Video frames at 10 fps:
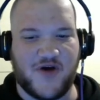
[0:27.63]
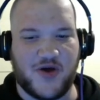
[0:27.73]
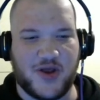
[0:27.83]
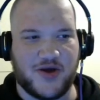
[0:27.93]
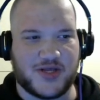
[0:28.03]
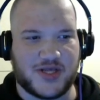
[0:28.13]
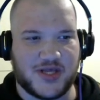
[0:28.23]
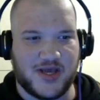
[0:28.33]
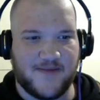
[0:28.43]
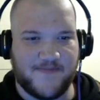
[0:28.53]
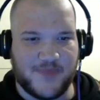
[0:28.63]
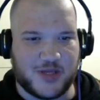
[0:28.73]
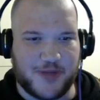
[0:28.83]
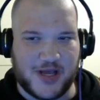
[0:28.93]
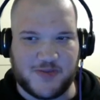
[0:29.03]
photos.
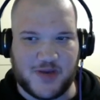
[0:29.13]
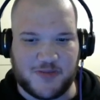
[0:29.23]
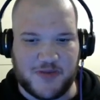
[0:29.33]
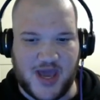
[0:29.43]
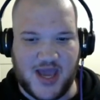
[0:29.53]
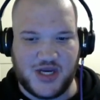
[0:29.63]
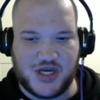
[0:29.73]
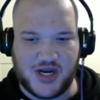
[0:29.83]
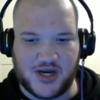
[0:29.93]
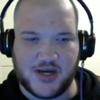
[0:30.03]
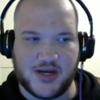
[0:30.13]
This place must be ancient.